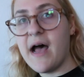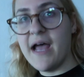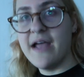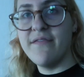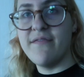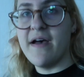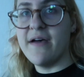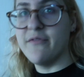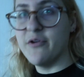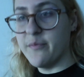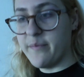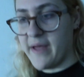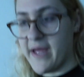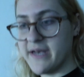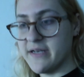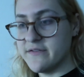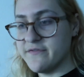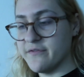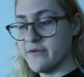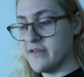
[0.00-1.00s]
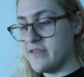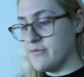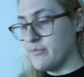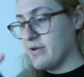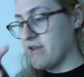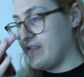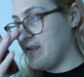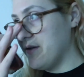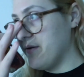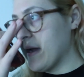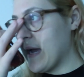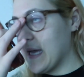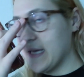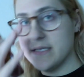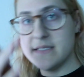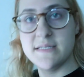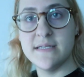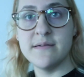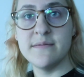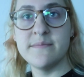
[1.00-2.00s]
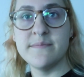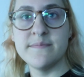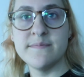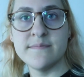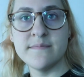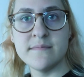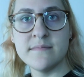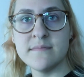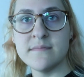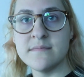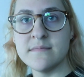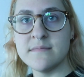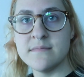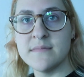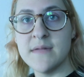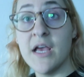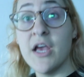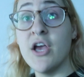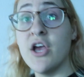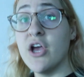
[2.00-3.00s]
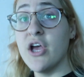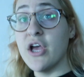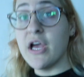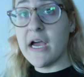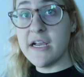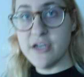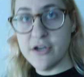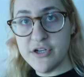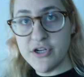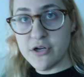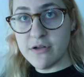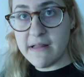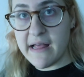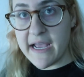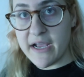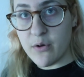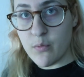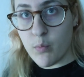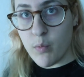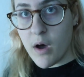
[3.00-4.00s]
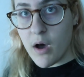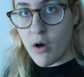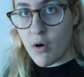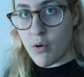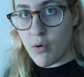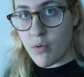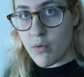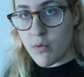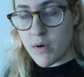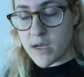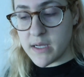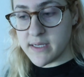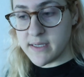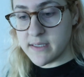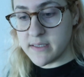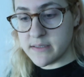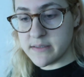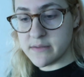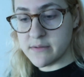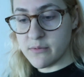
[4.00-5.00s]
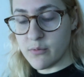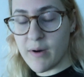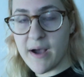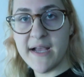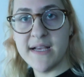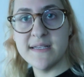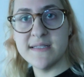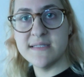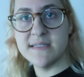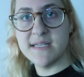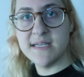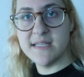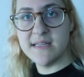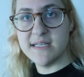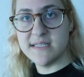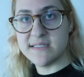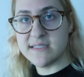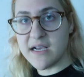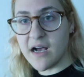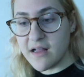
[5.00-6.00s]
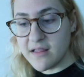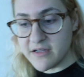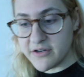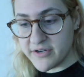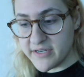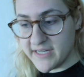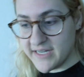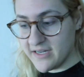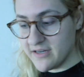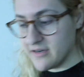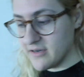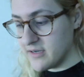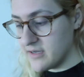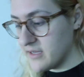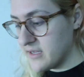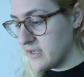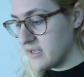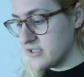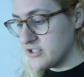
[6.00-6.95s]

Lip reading: I've ever been with you guys. I know you're like, whoa, why is it this color in here?